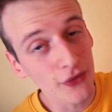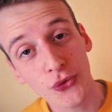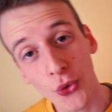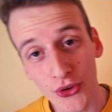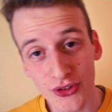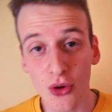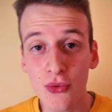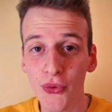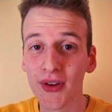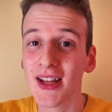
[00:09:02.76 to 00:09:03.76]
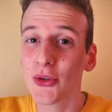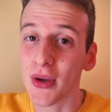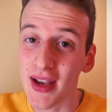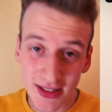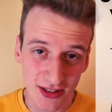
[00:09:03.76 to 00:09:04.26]
of course don't forget to
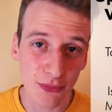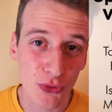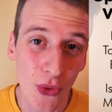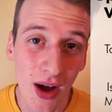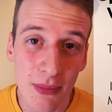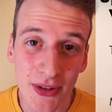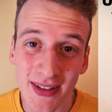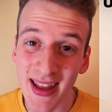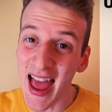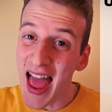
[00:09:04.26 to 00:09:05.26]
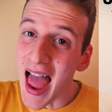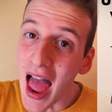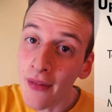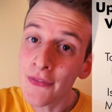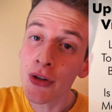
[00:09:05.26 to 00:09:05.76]
hit the subscribe button
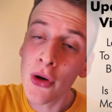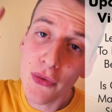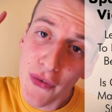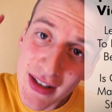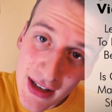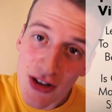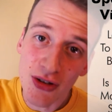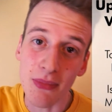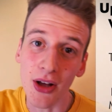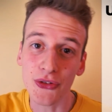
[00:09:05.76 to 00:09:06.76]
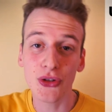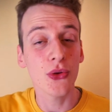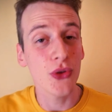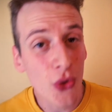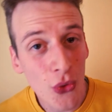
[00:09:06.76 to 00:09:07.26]
and the notification bell so
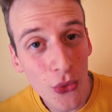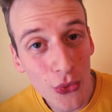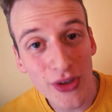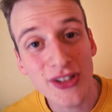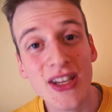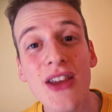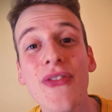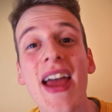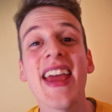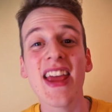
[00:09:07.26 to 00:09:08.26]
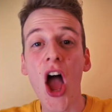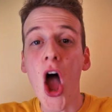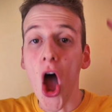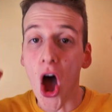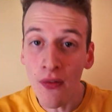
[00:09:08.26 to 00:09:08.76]
you receive a
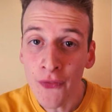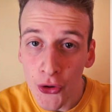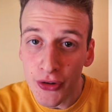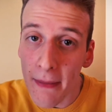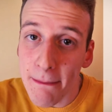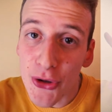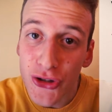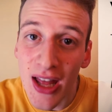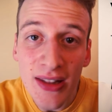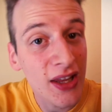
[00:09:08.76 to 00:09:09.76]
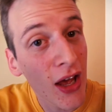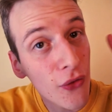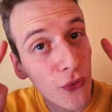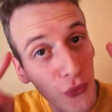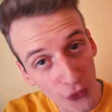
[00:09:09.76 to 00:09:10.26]
100%
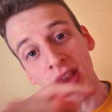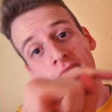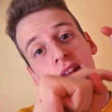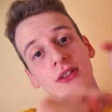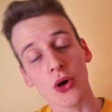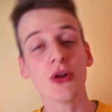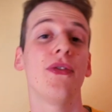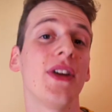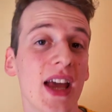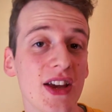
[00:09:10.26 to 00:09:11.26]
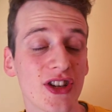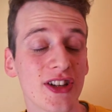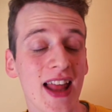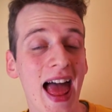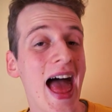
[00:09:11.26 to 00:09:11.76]
free
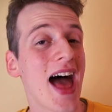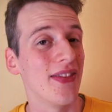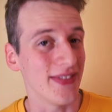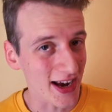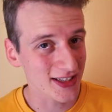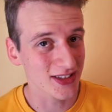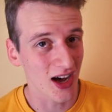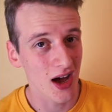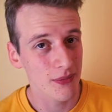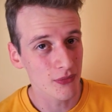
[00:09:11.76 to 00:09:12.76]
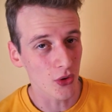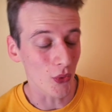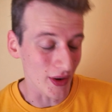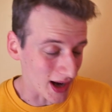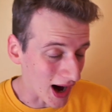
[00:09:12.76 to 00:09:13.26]
notification next time
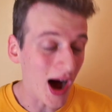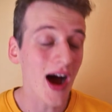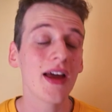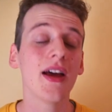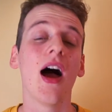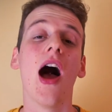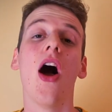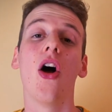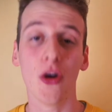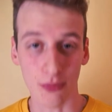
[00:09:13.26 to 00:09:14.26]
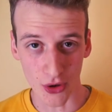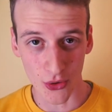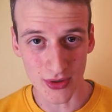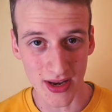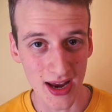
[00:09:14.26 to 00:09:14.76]
when I
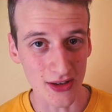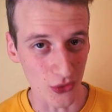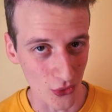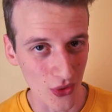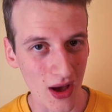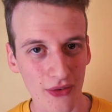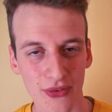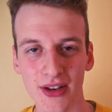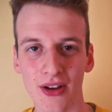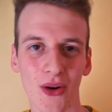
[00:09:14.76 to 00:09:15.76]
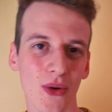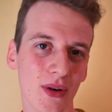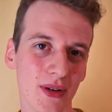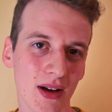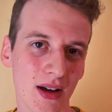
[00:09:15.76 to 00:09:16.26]
upload a new video.